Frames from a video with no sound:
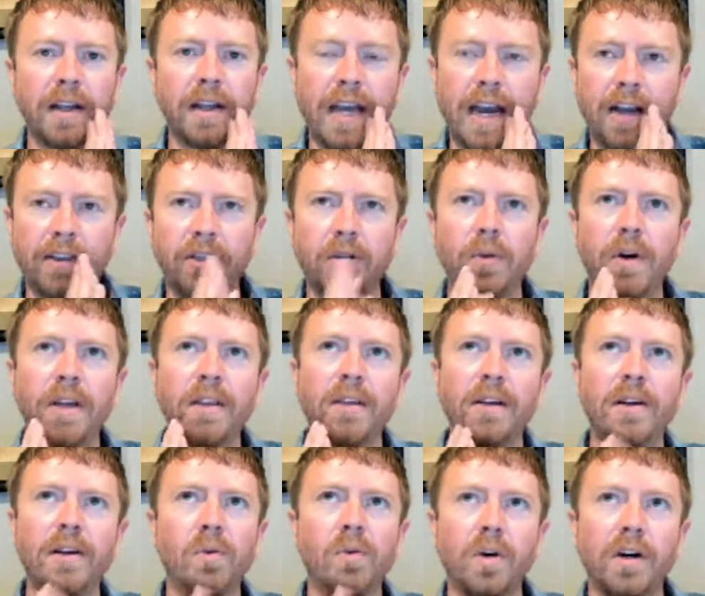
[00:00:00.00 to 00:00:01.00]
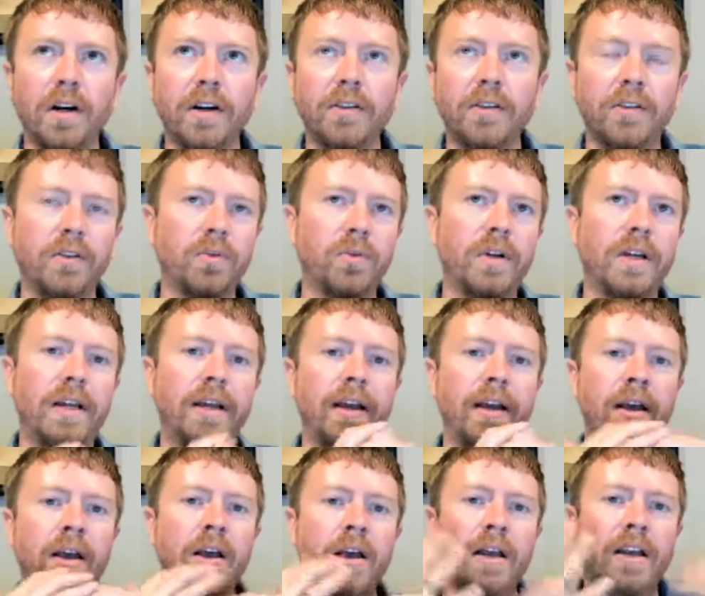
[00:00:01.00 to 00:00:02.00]
account, the way that it works is
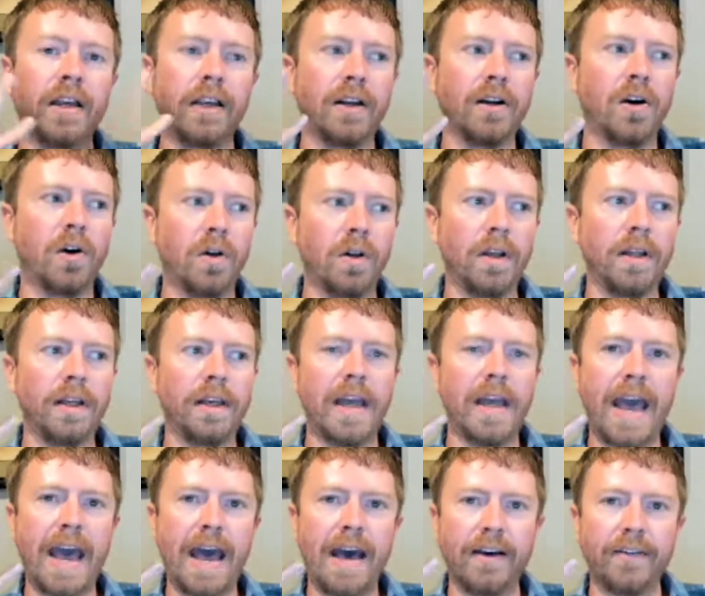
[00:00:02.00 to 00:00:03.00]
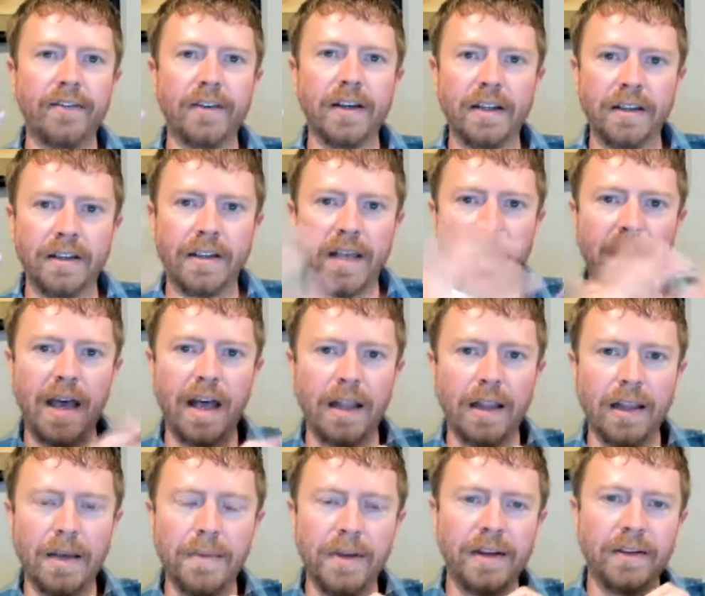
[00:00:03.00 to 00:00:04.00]
we can only have a
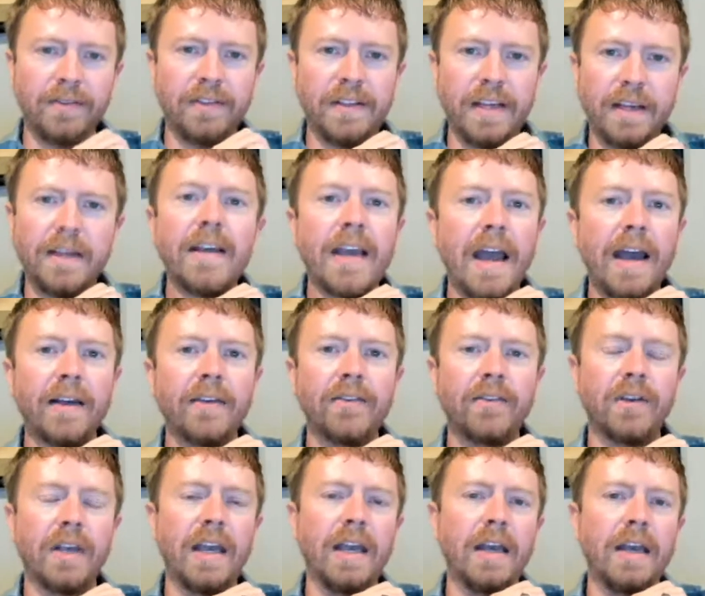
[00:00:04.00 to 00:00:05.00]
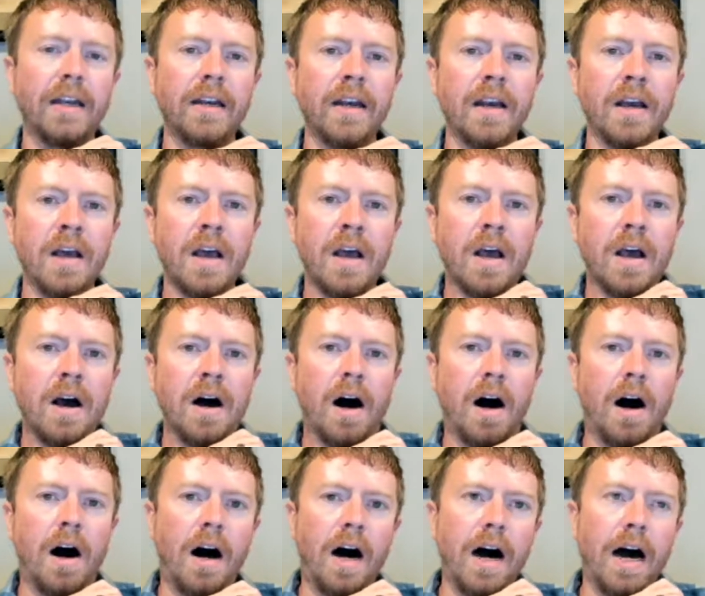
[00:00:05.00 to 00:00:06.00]
limit of 10 guests, and
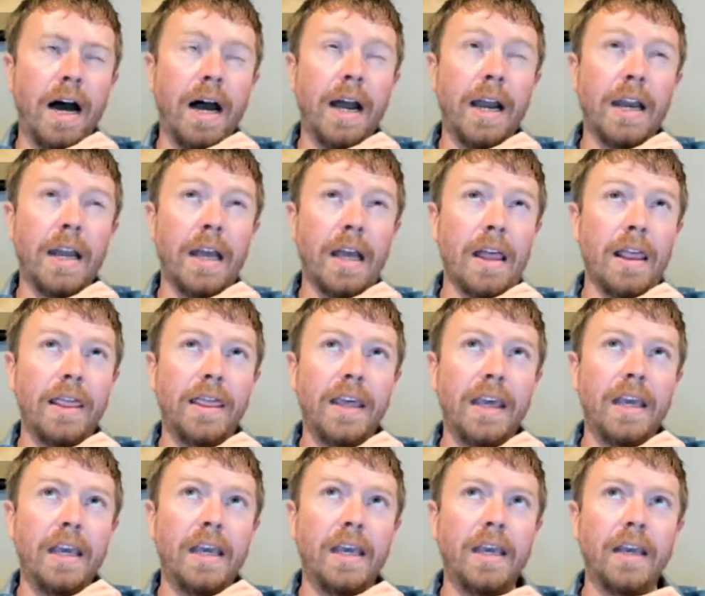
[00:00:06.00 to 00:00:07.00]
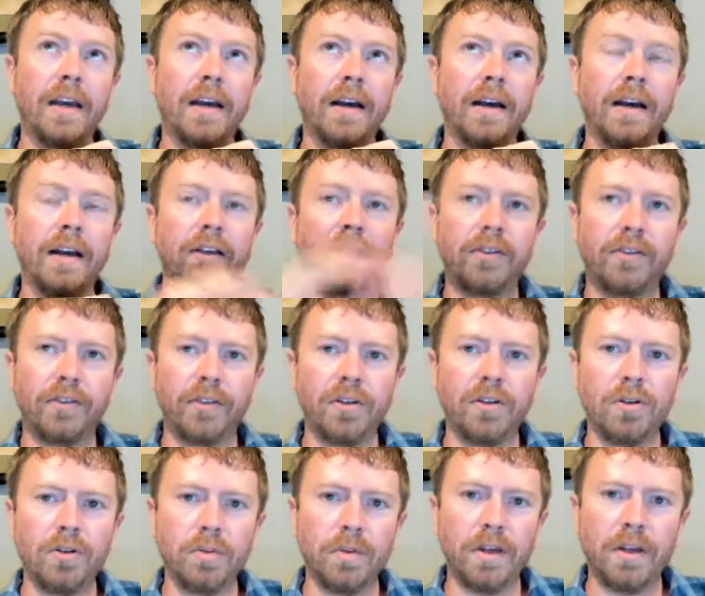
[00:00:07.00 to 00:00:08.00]
on the
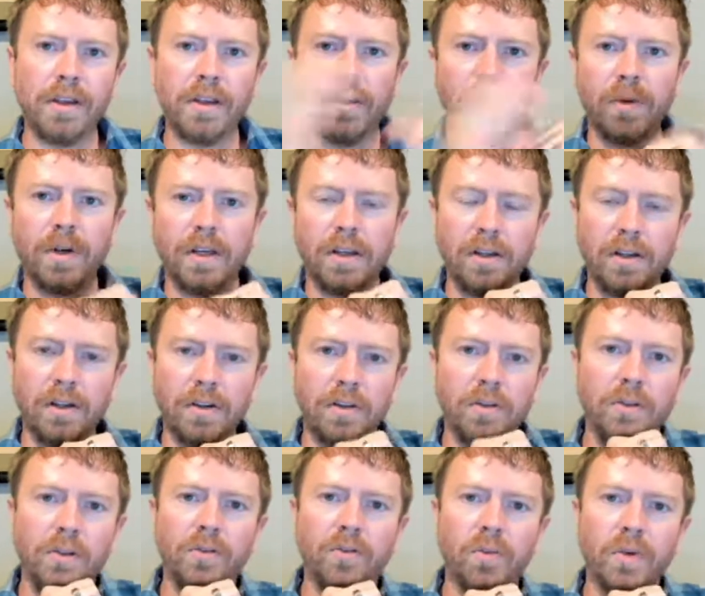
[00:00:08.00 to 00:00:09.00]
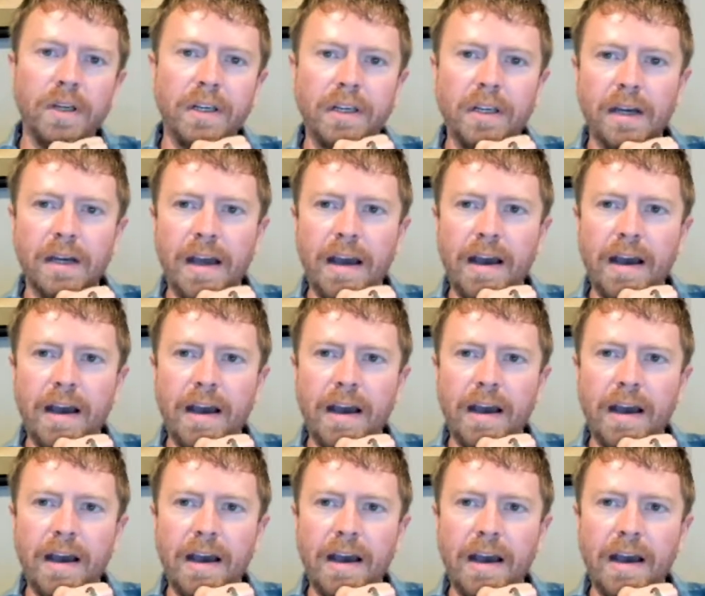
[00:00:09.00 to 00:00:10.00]
Zoom that we use, we can have
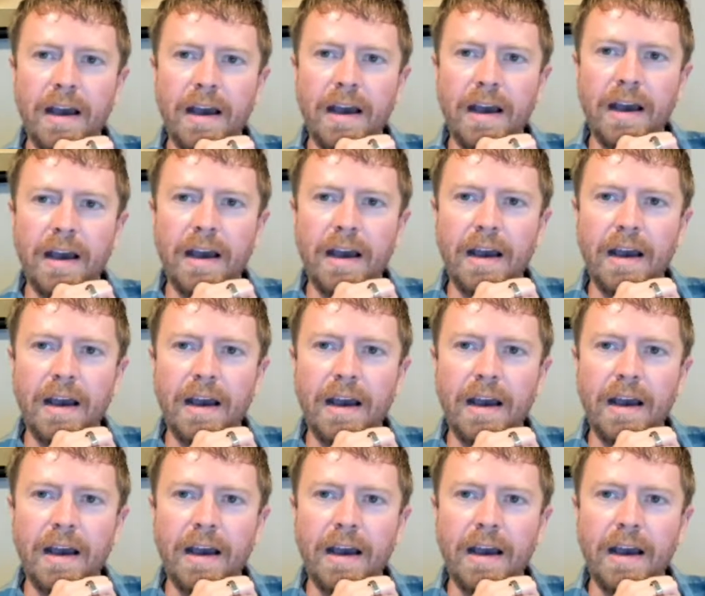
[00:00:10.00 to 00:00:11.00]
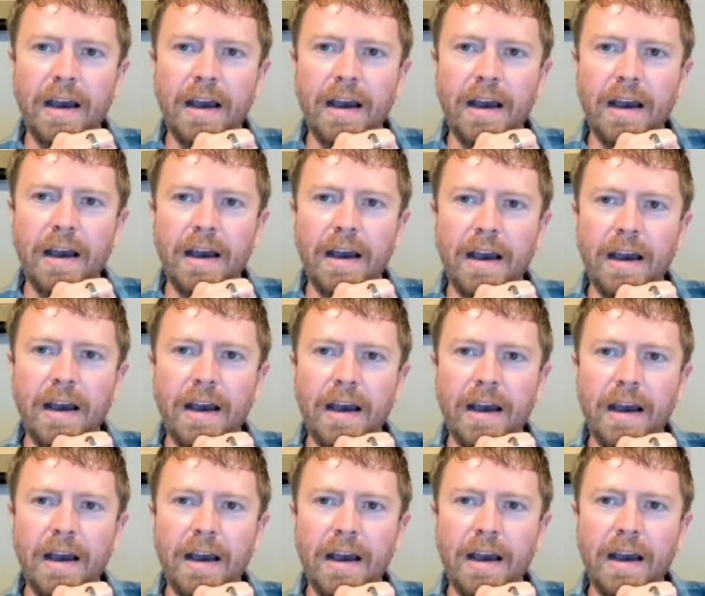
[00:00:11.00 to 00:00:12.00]
a larger number.
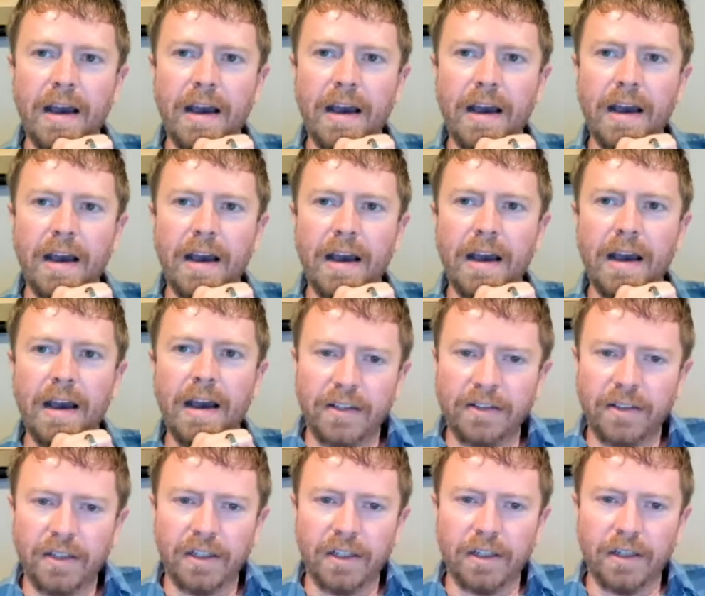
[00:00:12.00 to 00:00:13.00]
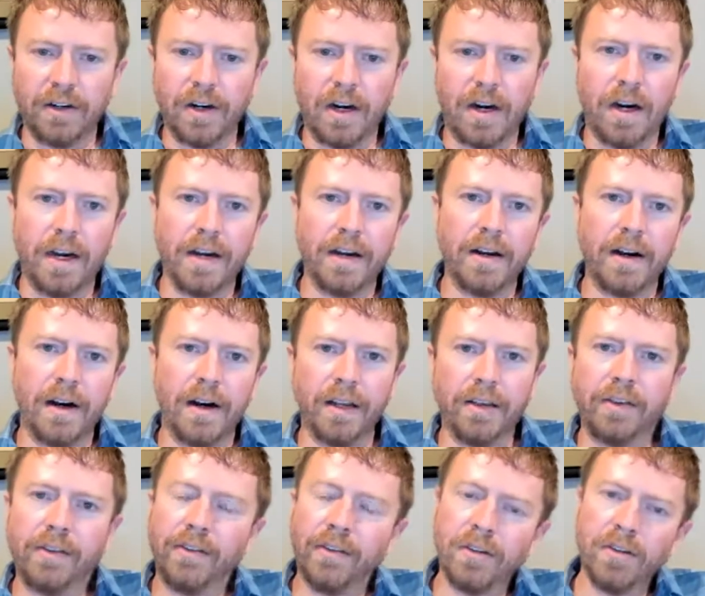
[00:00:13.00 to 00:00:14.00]
And I think it's just easier
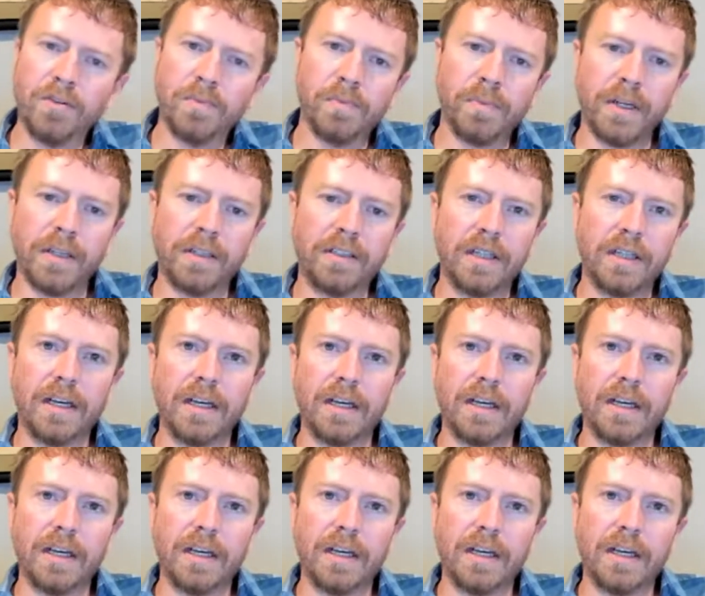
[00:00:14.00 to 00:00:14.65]
on Zoom, but